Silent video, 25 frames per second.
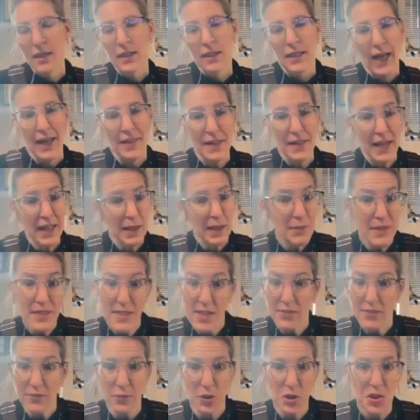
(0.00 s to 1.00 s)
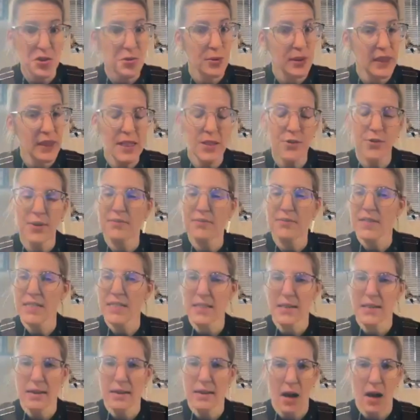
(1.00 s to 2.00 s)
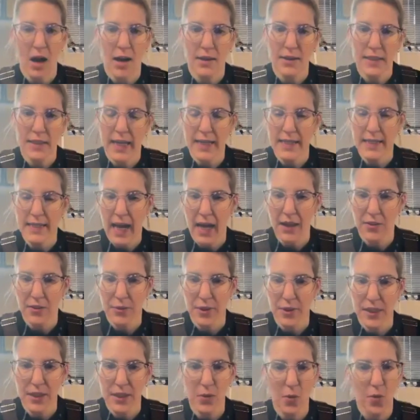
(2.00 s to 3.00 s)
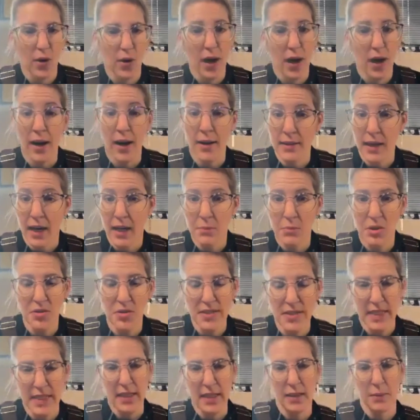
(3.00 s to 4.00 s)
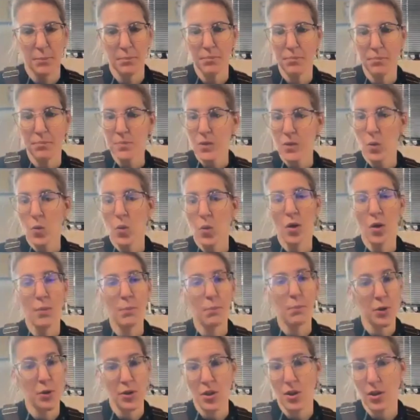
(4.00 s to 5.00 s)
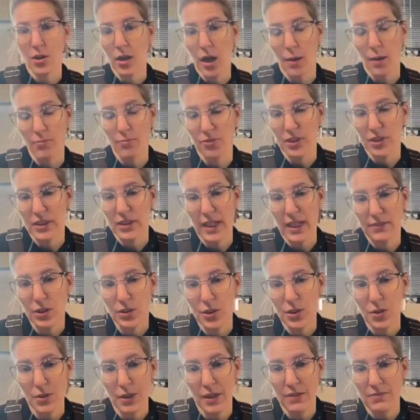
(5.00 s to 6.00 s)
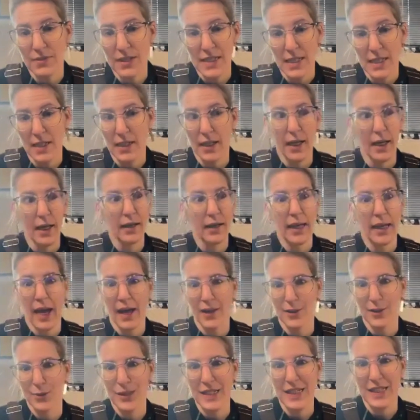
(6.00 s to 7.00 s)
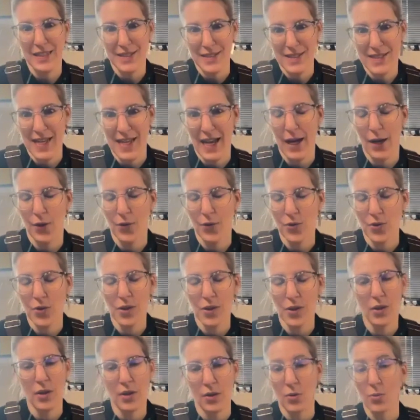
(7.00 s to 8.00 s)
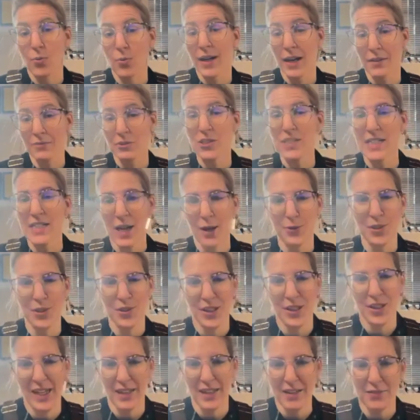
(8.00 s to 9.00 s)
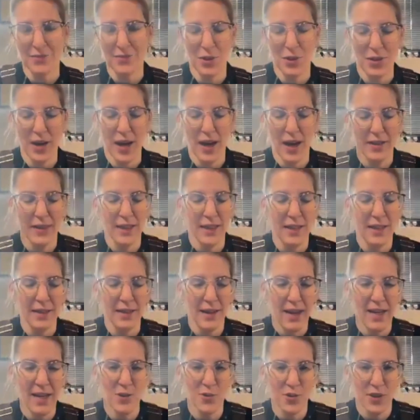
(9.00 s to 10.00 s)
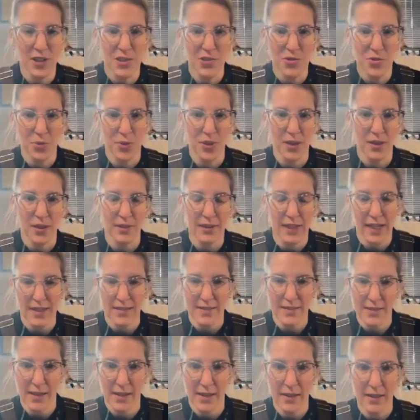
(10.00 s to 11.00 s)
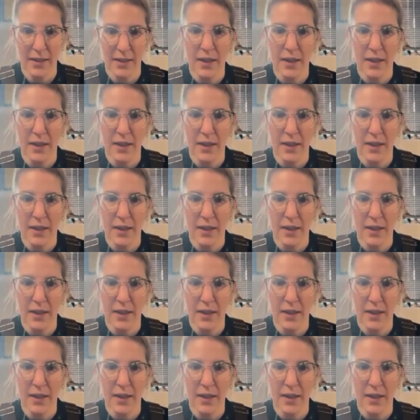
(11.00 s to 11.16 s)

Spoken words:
And that can be done virtually. You can visit an online gallery or online museum, or per your comfort level, you can visit a gallery in town or whatever town you're in if you're not in Anchorage or Alaska.